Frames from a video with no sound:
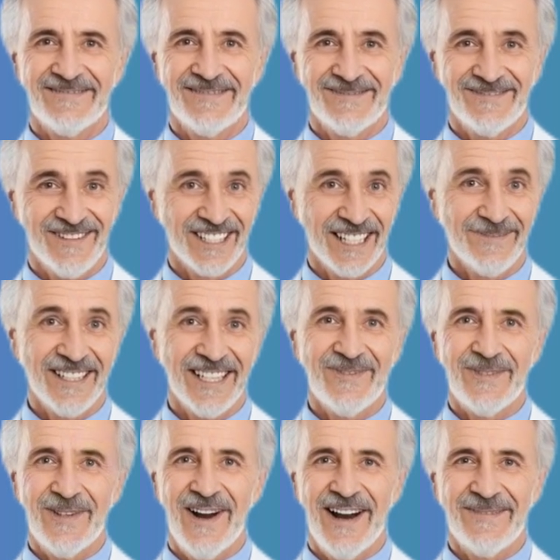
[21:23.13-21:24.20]
For
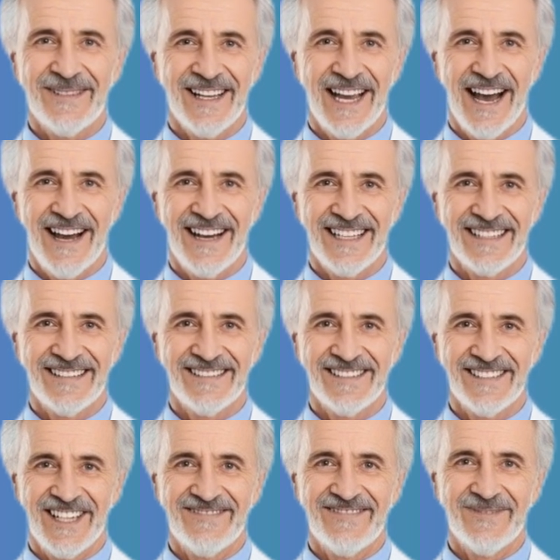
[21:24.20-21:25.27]
something warm and hearty,
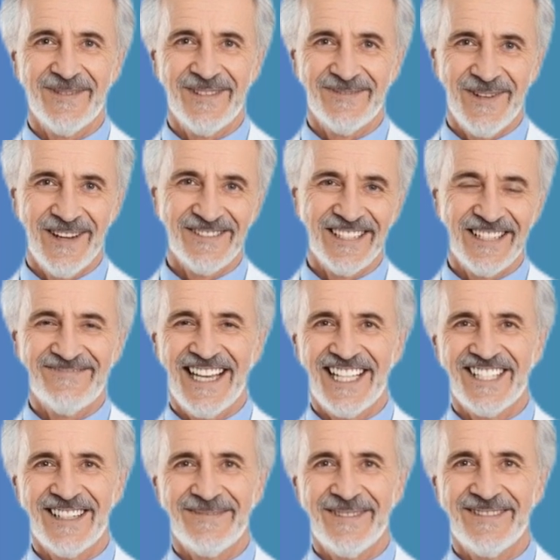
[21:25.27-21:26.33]
serve it with roasted
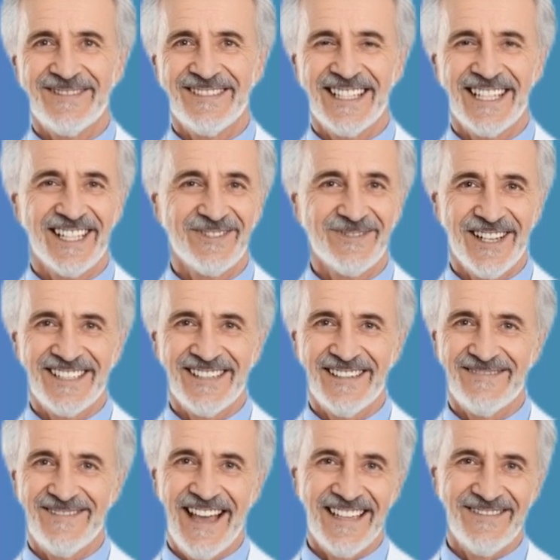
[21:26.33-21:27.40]
vegetables and a drizzle
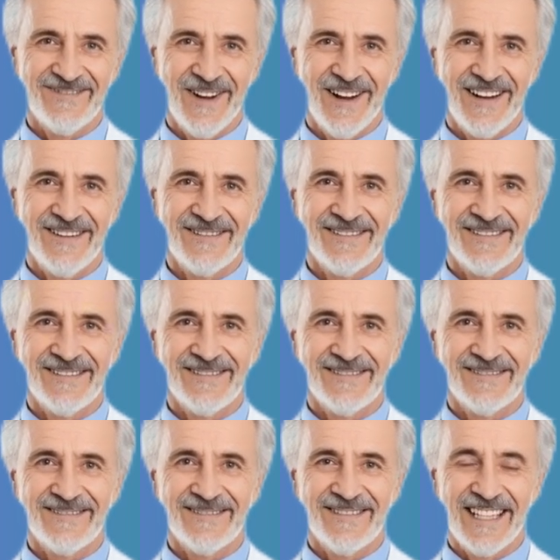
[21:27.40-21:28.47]
of olive oil.
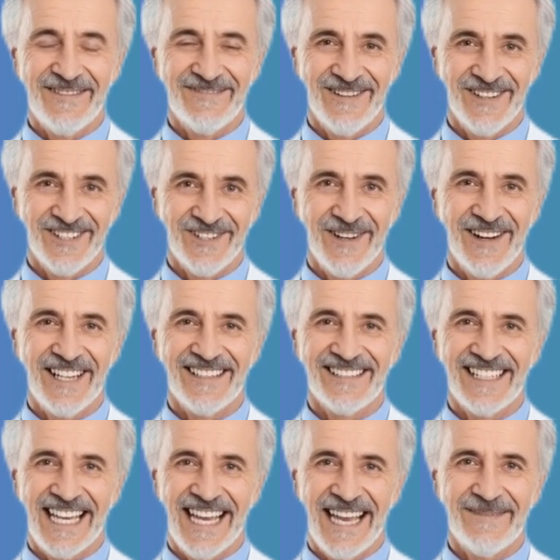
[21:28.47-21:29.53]
If you're short on
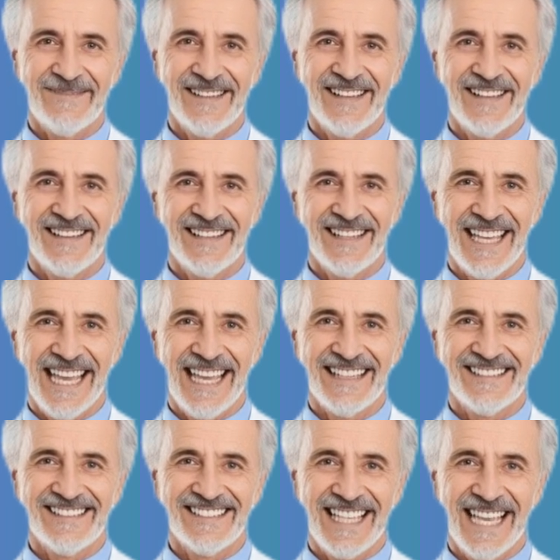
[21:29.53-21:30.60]
time,
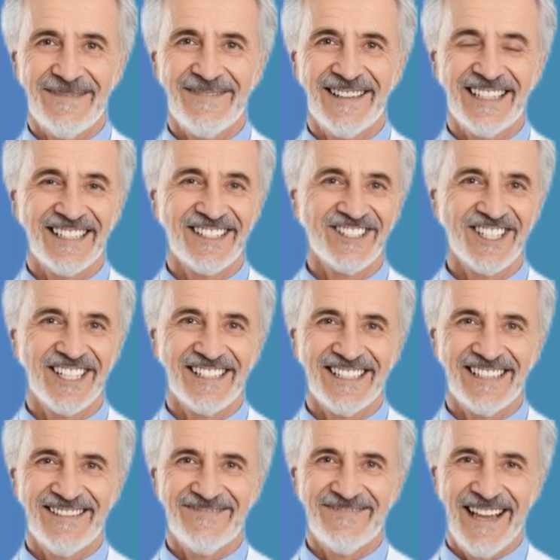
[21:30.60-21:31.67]
canned salmon is just
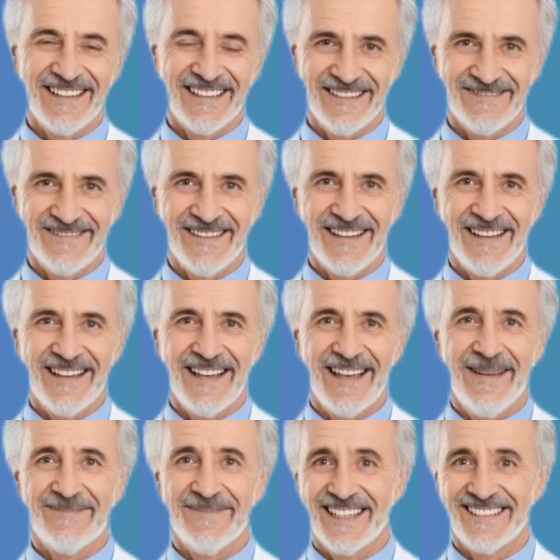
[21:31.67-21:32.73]
as effective.
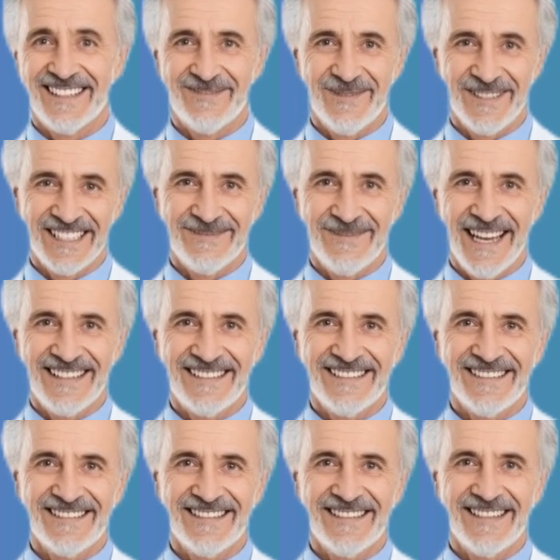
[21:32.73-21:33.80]
Mix it with
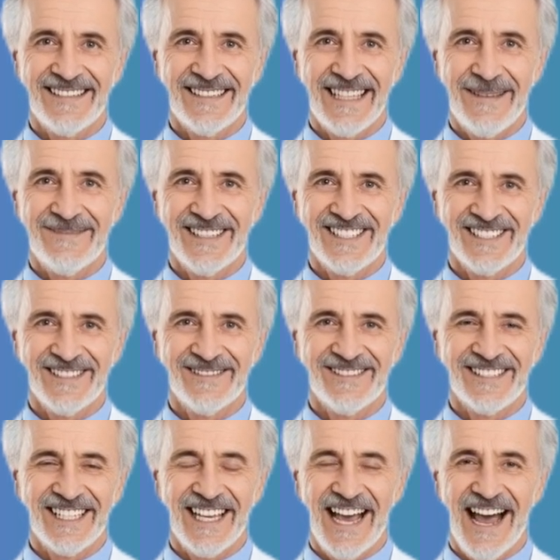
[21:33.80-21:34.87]
spices, lemon
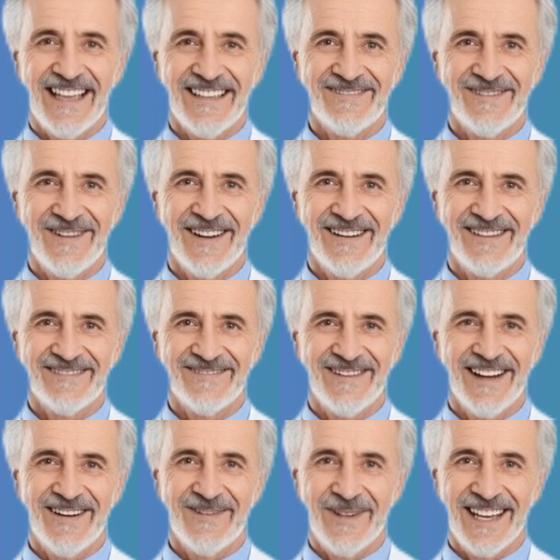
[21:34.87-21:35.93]
juice, and olive oil
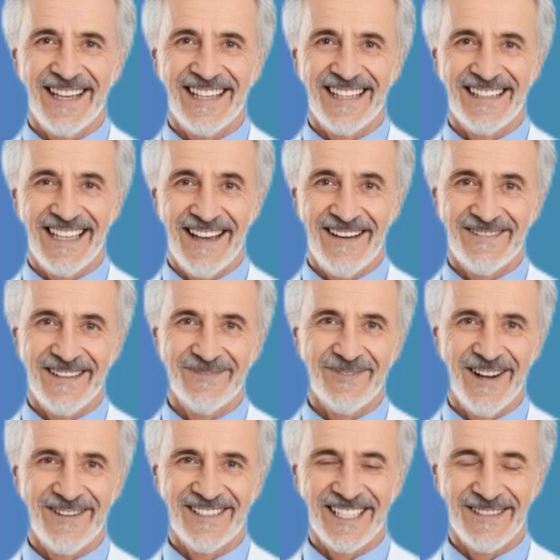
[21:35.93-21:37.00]
for a quick and healthy
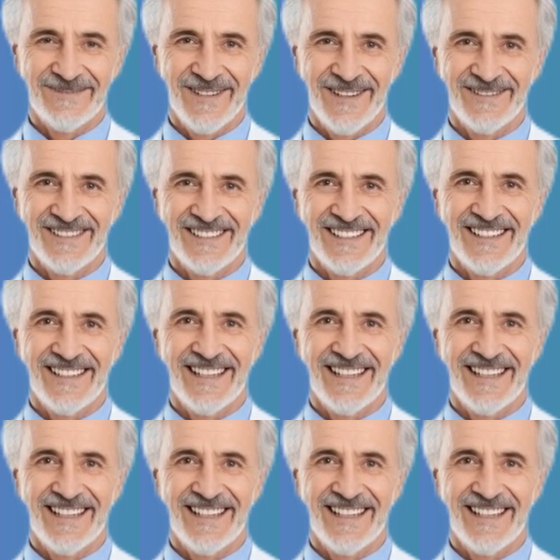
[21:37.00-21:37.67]
protein boost.